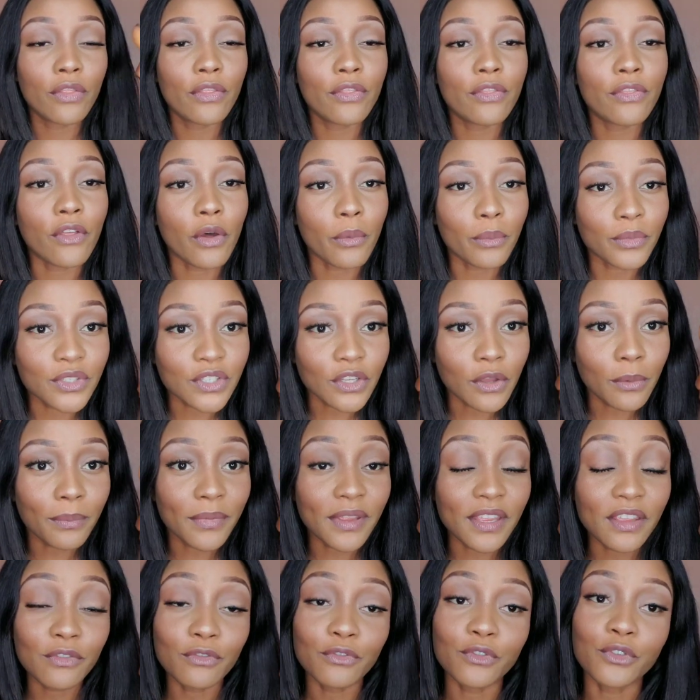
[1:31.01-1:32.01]
Thumbs up
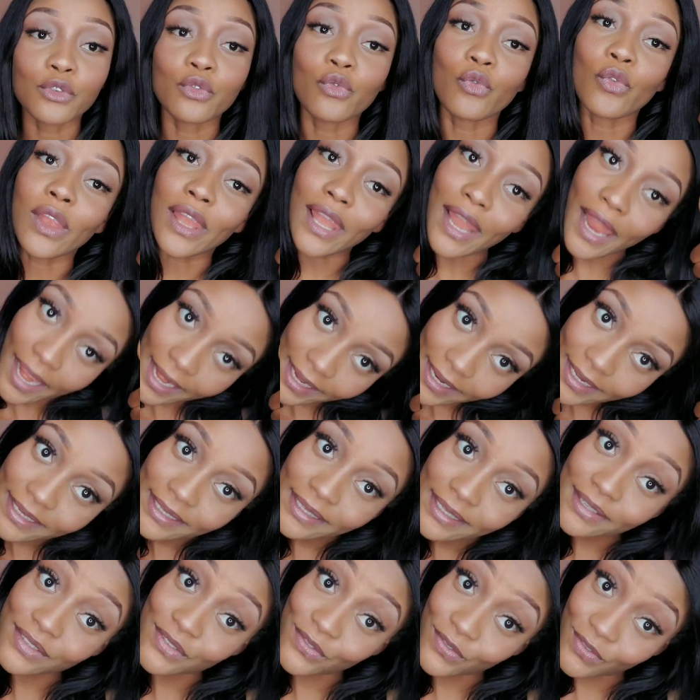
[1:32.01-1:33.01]
if you like
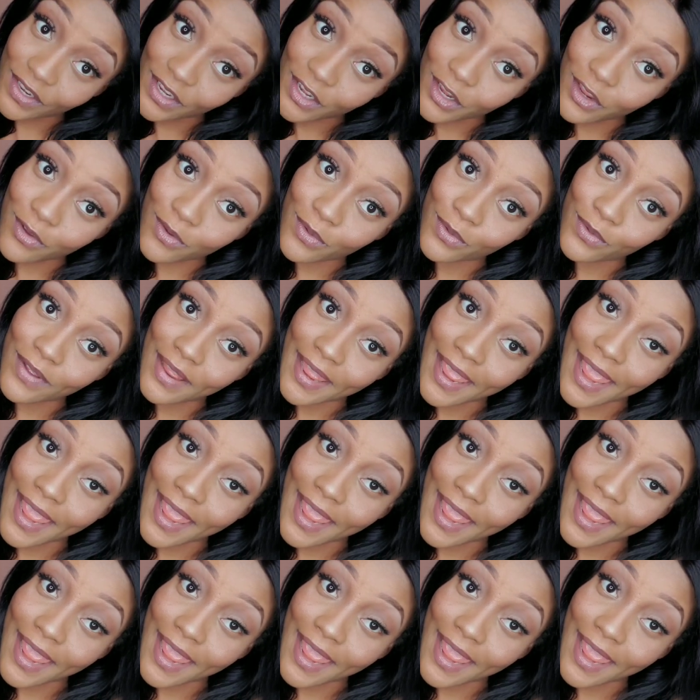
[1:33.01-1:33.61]
this video.